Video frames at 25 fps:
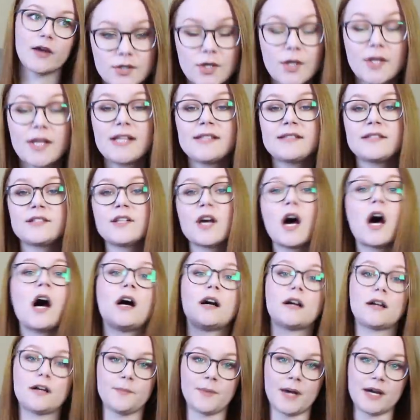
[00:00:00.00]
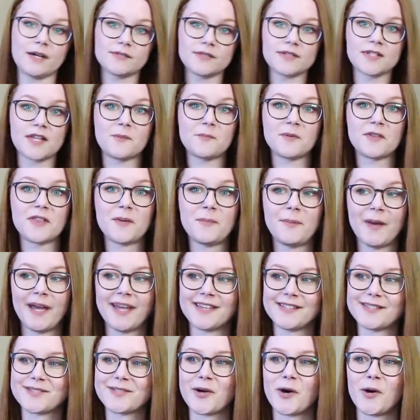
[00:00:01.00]
So let's talk about some of the
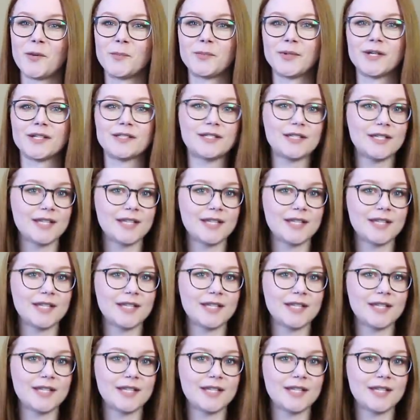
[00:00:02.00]
biggest culprits.